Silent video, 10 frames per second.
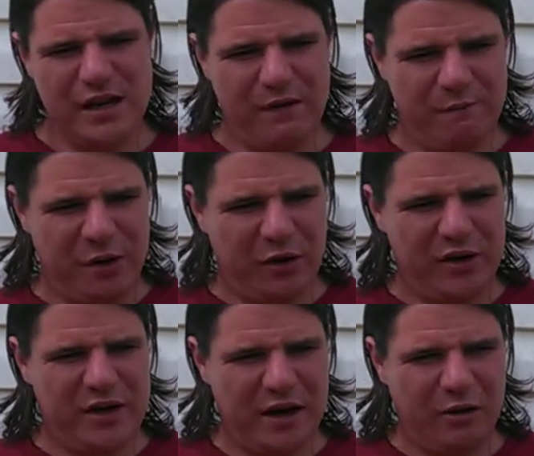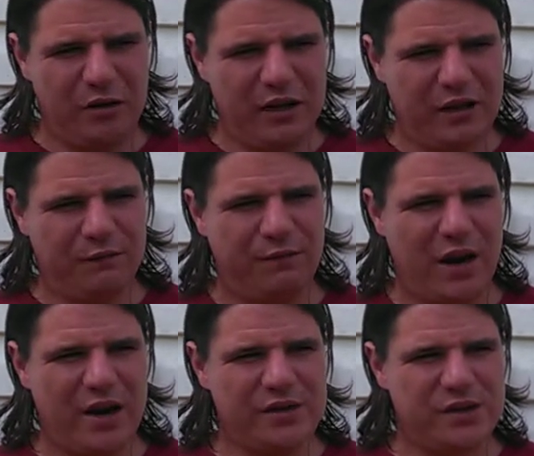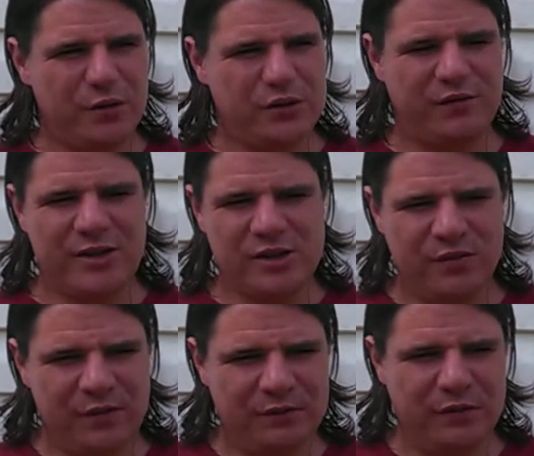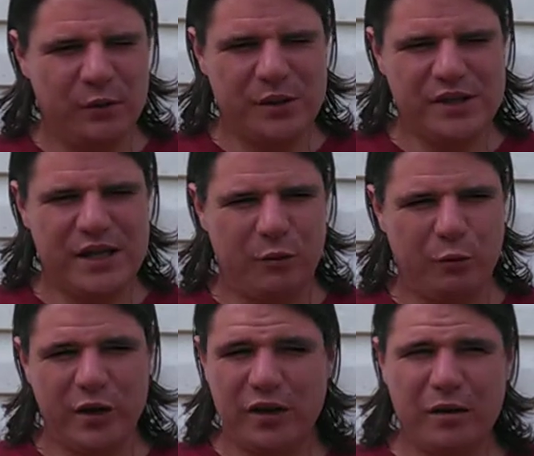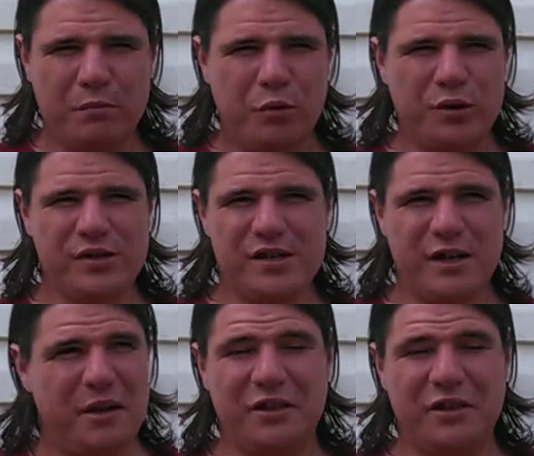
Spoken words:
and very narrowly confined to the spheres of influence that are really important to them,